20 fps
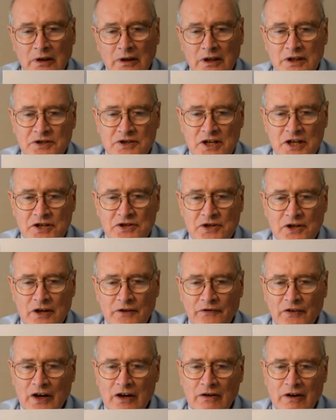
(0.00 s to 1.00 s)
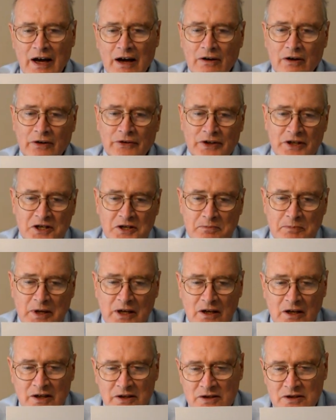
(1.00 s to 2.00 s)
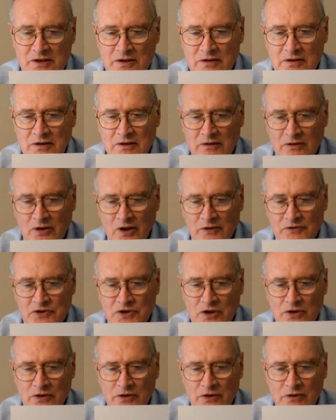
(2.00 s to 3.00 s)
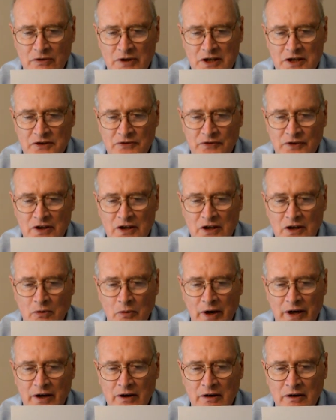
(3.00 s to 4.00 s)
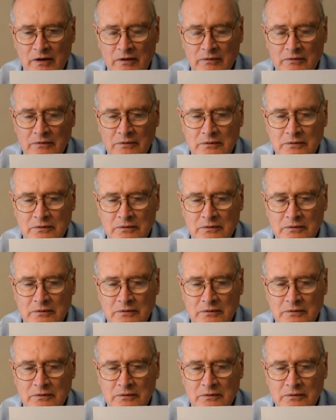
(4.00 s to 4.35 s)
is easy to figure out on this because you have 0 degrees for the equator,